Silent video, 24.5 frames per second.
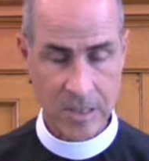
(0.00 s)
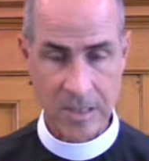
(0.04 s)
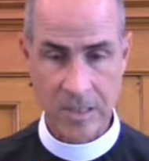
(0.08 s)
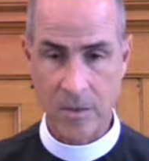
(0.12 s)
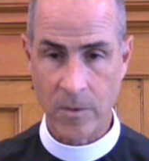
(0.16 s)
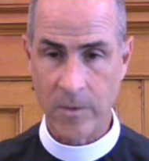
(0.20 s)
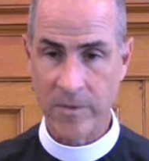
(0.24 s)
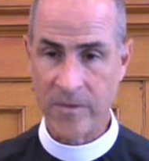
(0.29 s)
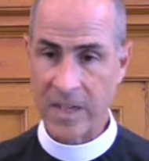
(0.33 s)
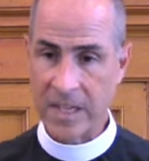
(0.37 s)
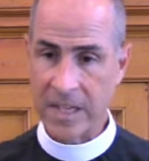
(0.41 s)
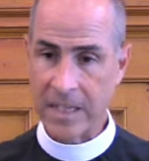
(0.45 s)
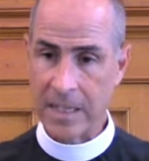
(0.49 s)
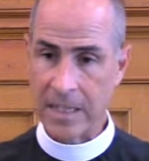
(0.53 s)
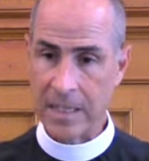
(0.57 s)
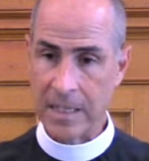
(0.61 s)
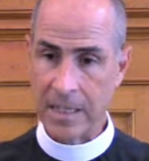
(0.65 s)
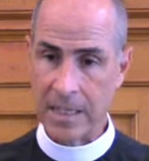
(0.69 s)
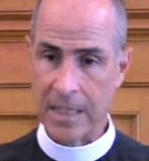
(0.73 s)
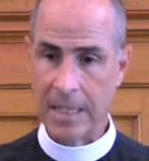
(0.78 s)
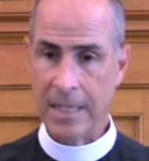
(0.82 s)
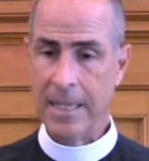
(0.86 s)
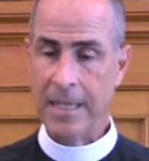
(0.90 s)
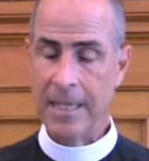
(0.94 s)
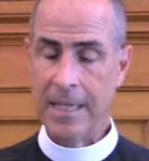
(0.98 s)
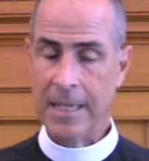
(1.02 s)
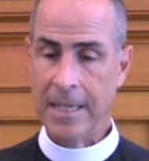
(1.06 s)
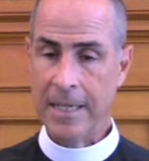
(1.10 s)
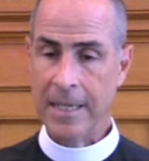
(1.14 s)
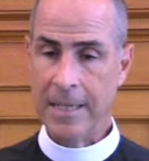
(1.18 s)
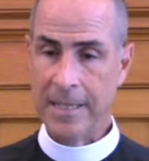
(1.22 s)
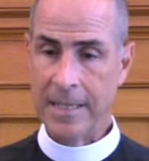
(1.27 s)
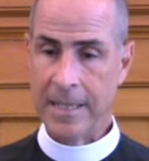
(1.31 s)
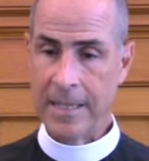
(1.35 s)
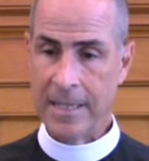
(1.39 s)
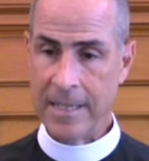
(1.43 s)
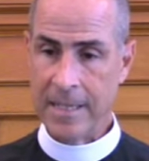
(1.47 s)
So if I can
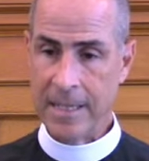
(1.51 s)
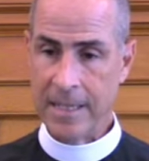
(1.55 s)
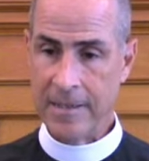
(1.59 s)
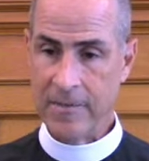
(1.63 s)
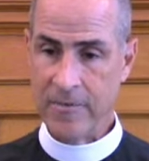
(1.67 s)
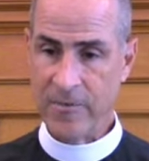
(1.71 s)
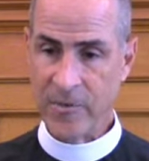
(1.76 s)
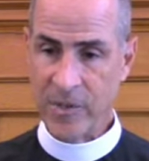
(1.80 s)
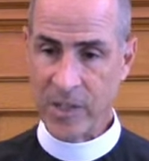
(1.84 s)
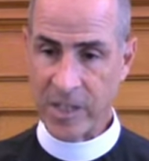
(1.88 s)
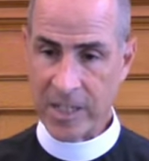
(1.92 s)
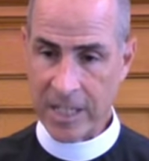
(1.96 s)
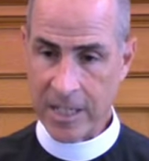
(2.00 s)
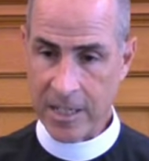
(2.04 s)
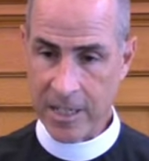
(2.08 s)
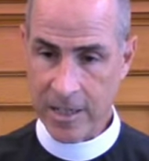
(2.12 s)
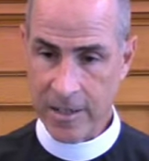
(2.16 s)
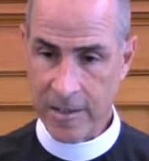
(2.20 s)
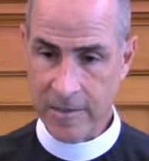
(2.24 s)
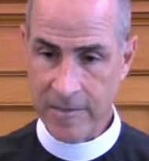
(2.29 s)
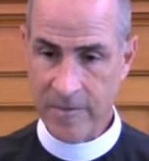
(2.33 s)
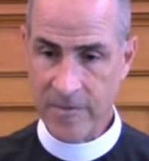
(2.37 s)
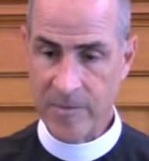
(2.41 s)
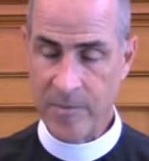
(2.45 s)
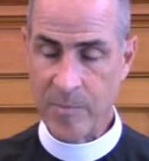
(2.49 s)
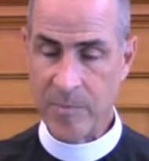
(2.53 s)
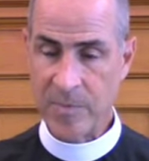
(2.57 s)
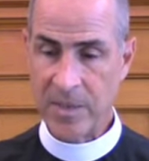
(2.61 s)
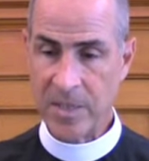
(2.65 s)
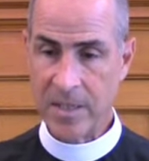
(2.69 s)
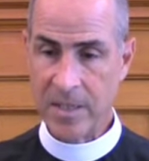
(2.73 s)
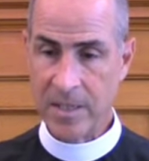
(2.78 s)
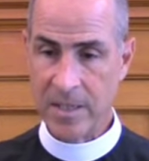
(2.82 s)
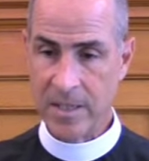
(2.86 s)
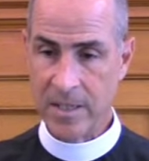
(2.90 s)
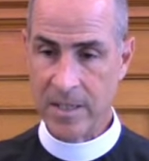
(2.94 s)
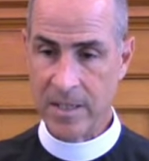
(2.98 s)

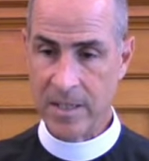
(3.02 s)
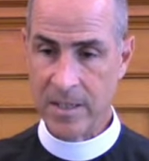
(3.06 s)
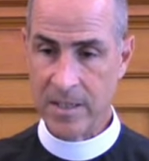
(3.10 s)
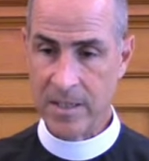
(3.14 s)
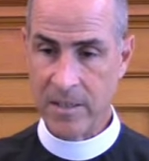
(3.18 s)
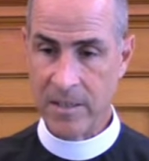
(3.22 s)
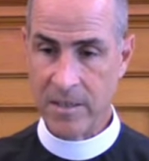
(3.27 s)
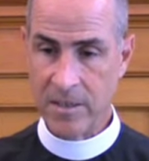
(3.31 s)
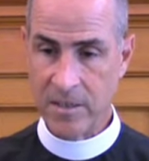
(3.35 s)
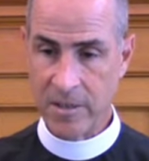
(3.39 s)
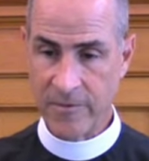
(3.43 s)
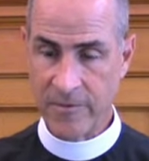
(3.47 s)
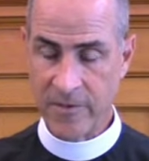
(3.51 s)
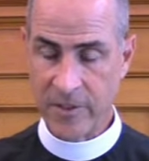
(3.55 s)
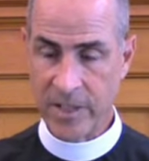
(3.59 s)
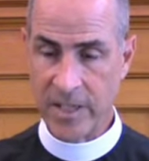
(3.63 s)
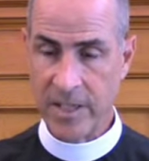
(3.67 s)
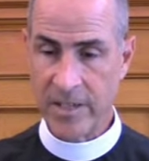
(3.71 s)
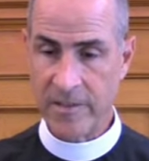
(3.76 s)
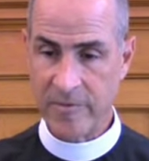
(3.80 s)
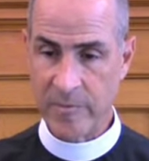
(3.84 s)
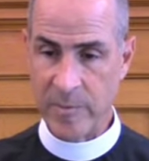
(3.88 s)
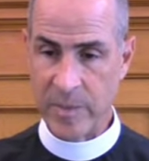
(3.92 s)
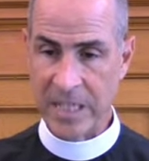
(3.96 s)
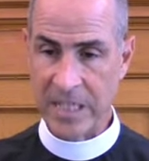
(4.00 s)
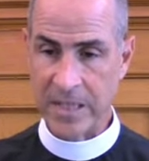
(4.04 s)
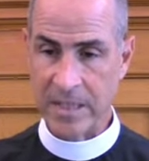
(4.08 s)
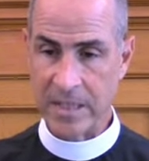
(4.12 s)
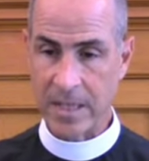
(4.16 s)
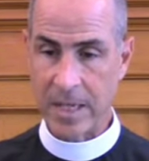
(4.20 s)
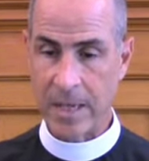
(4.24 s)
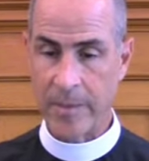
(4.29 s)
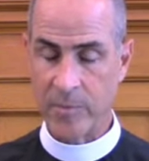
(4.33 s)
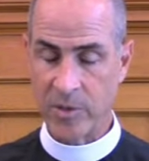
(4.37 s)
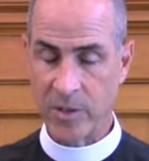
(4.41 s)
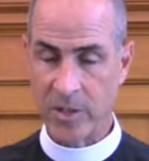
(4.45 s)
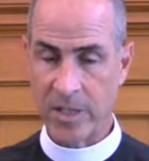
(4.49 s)
forgive, to forgive means
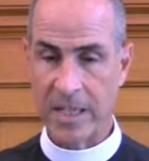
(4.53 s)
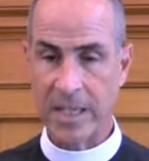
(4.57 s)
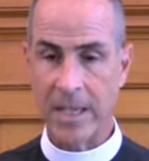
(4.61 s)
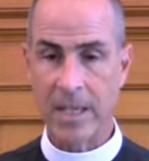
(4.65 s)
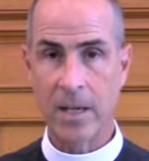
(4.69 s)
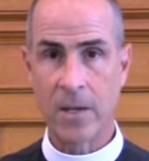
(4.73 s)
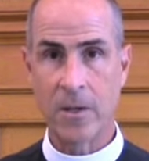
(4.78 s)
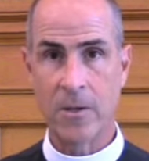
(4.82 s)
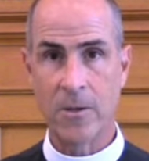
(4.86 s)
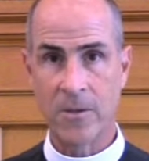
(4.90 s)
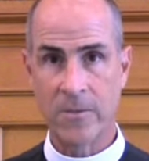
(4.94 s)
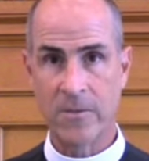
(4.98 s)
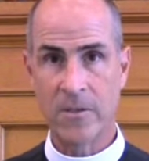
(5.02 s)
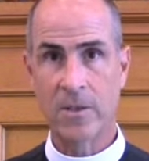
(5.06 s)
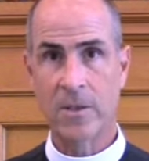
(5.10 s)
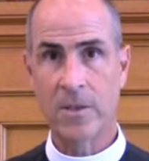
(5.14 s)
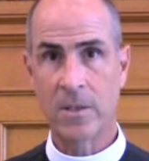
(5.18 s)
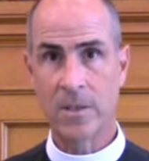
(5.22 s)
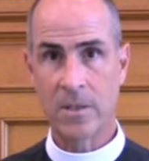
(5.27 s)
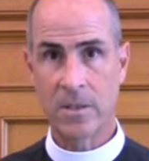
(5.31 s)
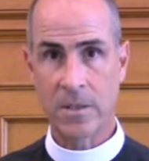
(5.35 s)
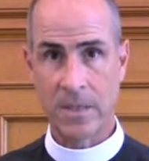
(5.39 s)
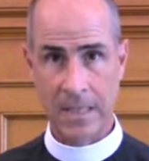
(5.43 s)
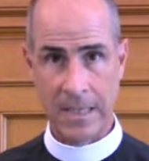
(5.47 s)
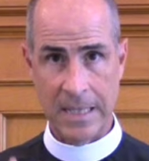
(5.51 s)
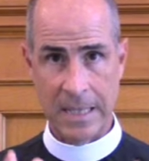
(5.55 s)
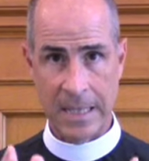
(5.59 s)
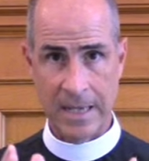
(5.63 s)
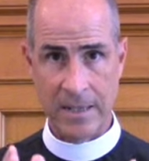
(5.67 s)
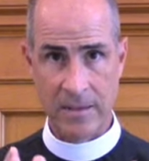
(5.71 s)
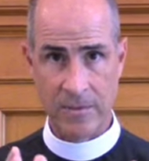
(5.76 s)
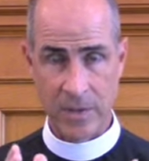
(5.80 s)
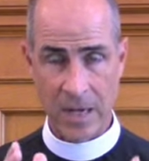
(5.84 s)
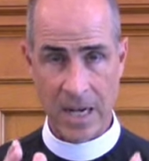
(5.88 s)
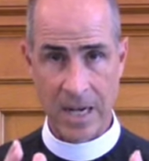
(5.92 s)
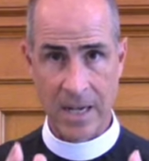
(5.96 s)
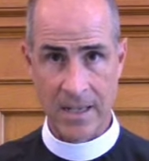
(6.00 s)
I'm going to get over
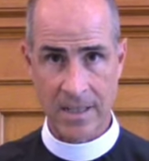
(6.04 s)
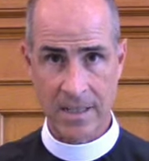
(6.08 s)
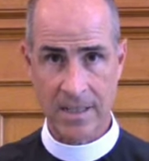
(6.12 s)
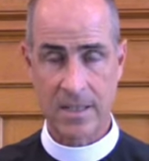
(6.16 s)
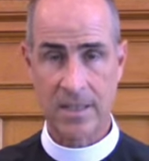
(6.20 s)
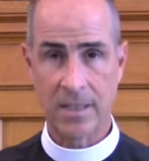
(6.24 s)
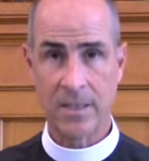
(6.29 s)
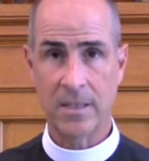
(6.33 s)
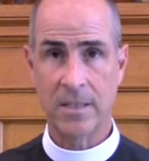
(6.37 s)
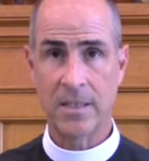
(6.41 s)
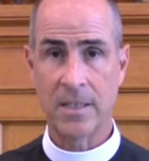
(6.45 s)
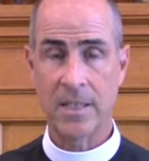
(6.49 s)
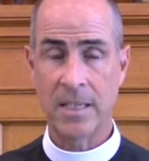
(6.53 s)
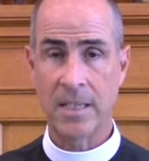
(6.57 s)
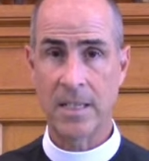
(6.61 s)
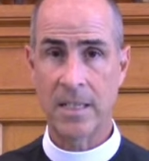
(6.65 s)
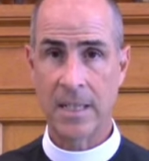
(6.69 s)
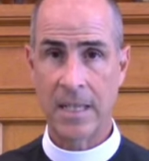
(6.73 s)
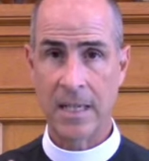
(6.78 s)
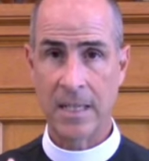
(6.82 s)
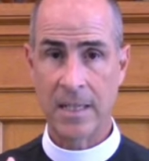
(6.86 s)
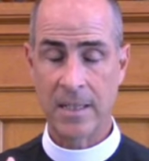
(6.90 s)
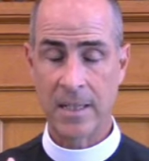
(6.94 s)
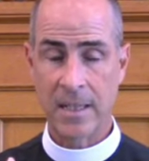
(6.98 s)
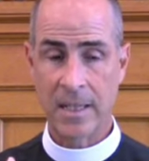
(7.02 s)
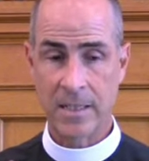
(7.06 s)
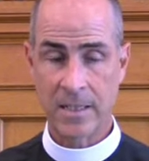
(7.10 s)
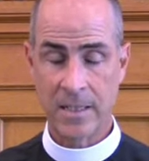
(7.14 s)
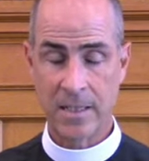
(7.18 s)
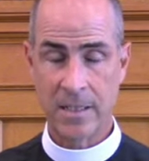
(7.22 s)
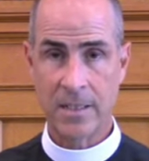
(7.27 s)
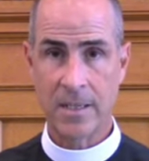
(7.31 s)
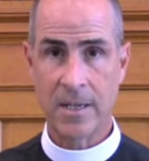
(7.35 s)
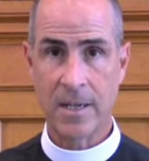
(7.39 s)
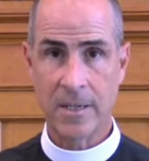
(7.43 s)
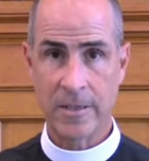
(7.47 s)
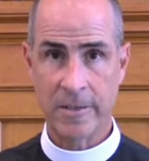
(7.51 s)
that hostility and that
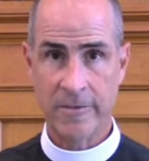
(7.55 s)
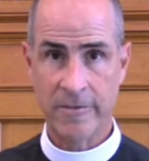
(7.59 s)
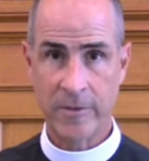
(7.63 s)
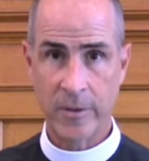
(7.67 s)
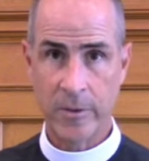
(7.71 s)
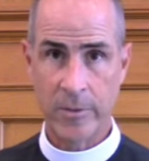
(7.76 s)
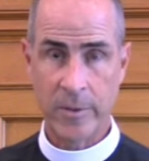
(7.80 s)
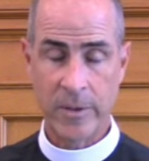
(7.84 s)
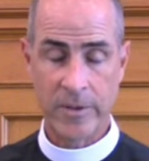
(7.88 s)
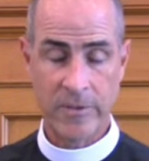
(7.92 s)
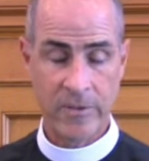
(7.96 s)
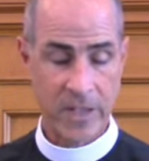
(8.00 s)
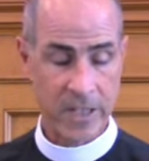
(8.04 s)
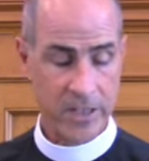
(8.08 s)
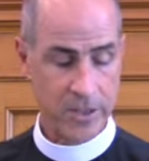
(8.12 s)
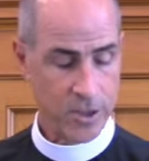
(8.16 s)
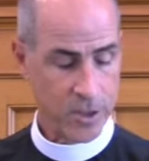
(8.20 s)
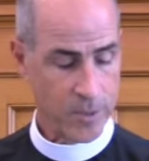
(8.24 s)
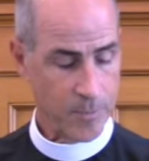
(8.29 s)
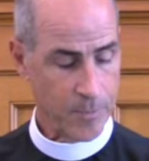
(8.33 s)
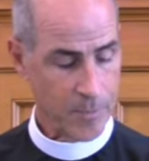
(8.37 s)
desire for revenge.